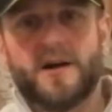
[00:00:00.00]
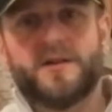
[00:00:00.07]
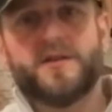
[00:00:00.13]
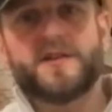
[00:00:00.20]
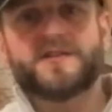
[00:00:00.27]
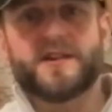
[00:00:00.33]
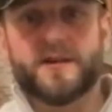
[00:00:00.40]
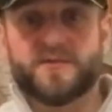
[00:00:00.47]

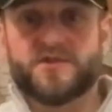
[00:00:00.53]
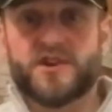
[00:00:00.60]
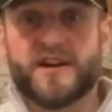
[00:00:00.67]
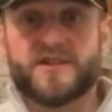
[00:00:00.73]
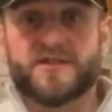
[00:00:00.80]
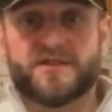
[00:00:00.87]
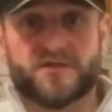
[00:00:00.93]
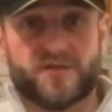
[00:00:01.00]
Another time to
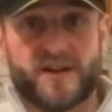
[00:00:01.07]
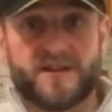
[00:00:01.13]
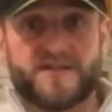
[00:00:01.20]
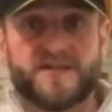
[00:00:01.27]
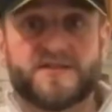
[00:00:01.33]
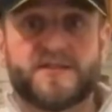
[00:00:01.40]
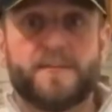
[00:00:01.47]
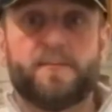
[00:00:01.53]
change the
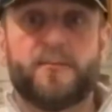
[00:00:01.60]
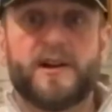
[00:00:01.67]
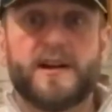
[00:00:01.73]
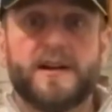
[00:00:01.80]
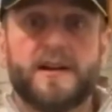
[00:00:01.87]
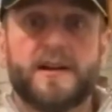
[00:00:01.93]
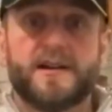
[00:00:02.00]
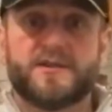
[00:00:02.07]
strings is
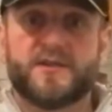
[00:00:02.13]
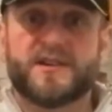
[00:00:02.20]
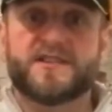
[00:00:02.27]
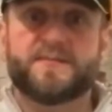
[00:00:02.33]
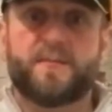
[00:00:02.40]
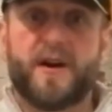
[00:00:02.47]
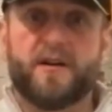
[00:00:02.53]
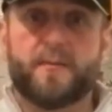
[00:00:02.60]
simply to
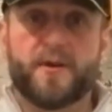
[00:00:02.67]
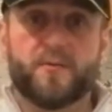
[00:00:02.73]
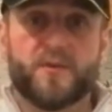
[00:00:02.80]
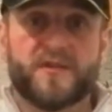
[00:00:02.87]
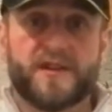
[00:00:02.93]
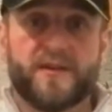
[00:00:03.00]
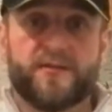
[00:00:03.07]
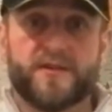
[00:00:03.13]

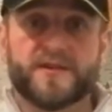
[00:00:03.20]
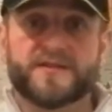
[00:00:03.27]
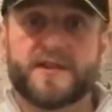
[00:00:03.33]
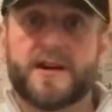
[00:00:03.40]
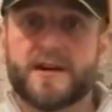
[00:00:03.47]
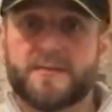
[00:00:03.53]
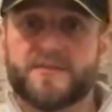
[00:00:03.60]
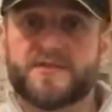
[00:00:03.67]
experiment with different
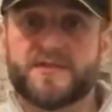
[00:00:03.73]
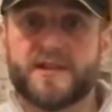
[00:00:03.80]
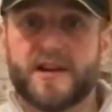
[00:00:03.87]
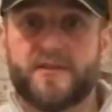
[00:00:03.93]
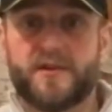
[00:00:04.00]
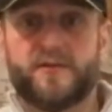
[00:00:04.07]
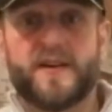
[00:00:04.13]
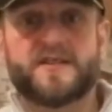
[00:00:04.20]
types,
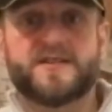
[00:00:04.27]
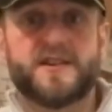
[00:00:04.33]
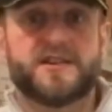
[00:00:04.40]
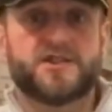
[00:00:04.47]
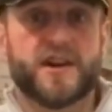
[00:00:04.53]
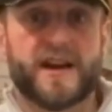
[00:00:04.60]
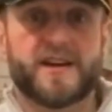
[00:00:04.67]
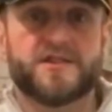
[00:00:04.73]
if you
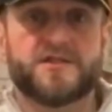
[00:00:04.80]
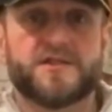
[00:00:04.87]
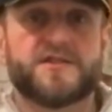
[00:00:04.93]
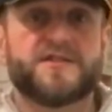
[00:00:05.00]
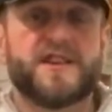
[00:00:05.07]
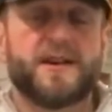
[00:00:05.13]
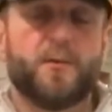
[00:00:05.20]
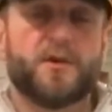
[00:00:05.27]
fancy a change,
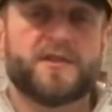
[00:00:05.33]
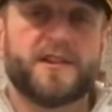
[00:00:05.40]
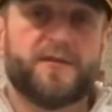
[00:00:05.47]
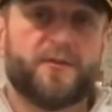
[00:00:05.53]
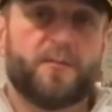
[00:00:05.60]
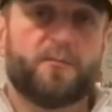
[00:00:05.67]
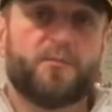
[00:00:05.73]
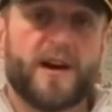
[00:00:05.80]
to see what
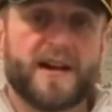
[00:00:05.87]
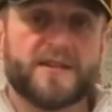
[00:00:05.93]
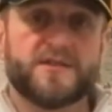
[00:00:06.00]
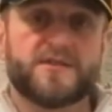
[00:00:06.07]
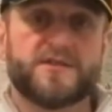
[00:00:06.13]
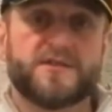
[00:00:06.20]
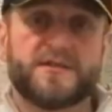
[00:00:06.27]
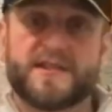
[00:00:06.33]
different
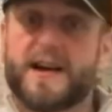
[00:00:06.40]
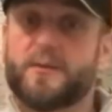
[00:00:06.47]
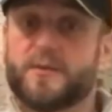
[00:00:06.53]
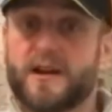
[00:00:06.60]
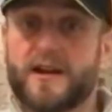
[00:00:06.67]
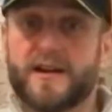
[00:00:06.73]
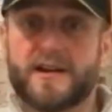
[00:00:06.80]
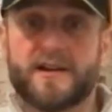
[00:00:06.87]
brands
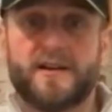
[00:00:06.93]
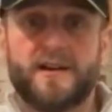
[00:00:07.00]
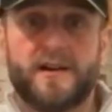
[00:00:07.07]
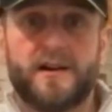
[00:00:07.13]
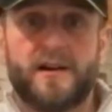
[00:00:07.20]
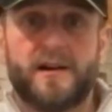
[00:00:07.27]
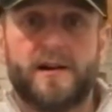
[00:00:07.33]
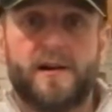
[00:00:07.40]
sound like.
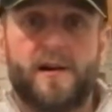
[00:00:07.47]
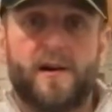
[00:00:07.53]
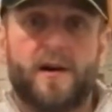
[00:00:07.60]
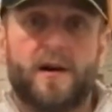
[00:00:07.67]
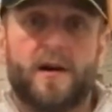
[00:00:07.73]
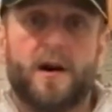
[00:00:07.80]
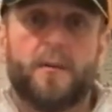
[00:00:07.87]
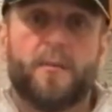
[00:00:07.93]

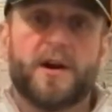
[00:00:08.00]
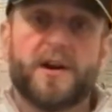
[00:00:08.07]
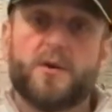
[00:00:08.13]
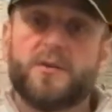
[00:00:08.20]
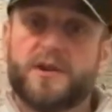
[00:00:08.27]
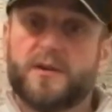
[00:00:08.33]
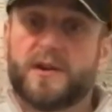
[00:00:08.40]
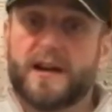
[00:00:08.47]
On
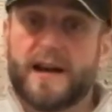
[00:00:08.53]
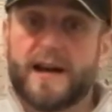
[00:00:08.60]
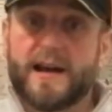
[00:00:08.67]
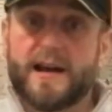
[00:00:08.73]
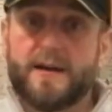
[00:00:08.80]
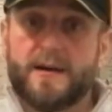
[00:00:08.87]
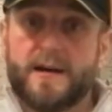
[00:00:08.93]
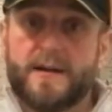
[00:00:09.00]
my own
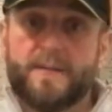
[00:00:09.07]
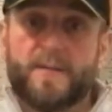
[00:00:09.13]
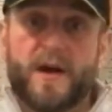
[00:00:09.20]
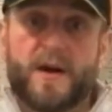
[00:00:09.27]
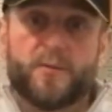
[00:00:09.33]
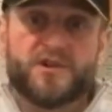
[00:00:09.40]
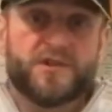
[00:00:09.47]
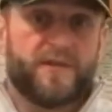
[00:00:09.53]
ukulele,
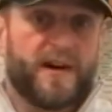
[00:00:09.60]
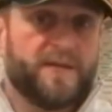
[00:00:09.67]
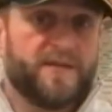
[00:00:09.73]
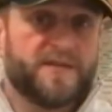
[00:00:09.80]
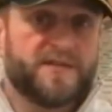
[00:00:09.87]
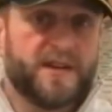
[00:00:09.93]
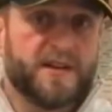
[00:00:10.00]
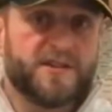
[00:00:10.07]
which I've
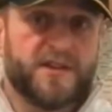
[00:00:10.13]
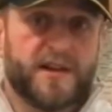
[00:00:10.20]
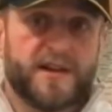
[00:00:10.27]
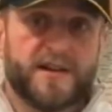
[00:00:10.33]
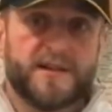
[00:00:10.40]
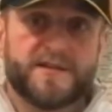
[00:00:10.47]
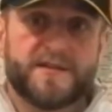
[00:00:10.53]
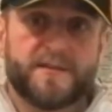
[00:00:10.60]
had for 6
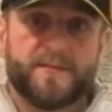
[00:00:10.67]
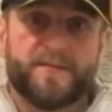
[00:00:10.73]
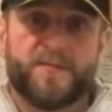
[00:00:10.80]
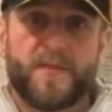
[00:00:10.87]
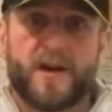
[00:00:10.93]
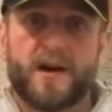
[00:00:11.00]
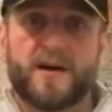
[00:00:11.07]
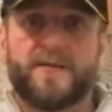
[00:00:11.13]
years,
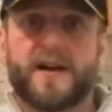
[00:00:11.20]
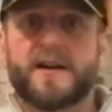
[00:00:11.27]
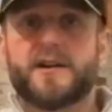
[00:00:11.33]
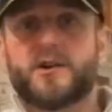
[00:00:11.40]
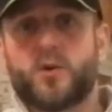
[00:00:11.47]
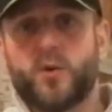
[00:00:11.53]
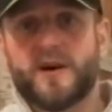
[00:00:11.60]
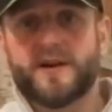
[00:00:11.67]
I've had
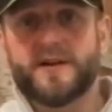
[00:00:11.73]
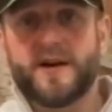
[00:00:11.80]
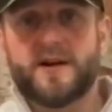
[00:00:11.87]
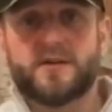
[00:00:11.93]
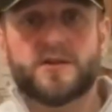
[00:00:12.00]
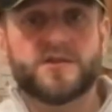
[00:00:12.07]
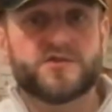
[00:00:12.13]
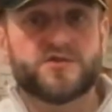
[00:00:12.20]
Aquila
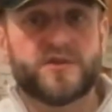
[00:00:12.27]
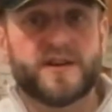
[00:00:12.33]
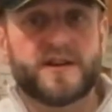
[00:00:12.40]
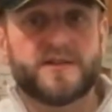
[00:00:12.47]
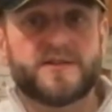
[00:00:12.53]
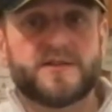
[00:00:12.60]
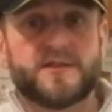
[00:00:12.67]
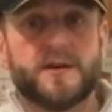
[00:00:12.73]
Nalgut
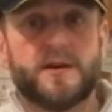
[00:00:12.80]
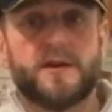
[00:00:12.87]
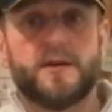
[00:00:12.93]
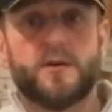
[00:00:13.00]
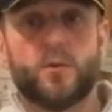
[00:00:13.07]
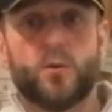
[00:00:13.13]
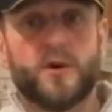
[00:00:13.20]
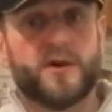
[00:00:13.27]
strings,
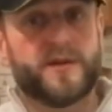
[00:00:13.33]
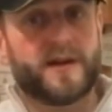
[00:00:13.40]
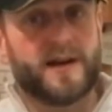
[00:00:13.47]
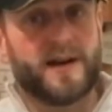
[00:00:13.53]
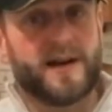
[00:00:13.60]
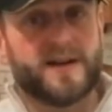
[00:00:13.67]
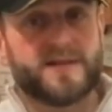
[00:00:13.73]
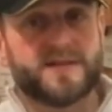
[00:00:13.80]
Worth
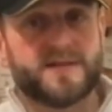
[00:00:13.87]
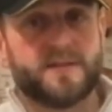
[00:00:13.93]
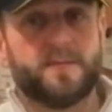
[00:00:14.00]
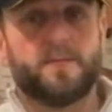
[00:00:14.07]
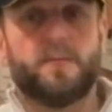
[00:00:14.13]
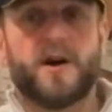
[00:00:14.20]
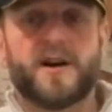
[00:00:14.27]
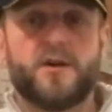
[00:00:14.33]
Clears,
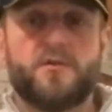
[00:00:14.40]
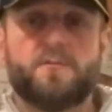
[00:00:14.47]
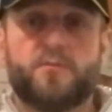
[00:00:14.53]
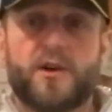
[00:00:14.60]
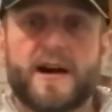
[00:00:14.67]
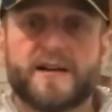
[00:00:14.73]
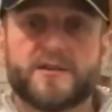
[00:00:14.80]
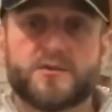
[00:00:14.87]
my
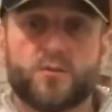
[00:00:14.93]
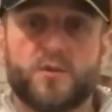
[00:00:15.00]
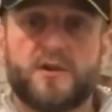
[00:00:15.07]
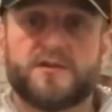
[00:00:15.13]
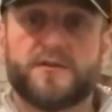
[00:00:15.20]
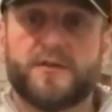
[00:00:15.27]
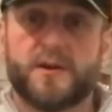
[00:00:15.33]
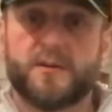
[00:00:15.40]
own brand
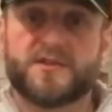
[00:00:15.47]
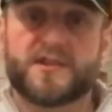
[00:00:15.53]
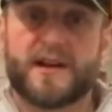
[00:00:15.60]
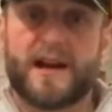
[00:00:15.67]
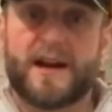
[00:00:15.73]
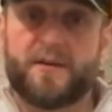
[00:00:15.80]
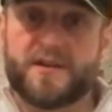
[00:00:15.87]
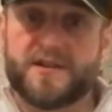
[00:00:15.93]
World of
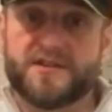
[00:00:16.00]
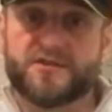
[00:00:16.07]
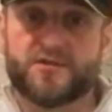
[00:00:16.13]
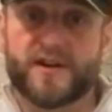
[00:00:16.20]
Ukes Clarity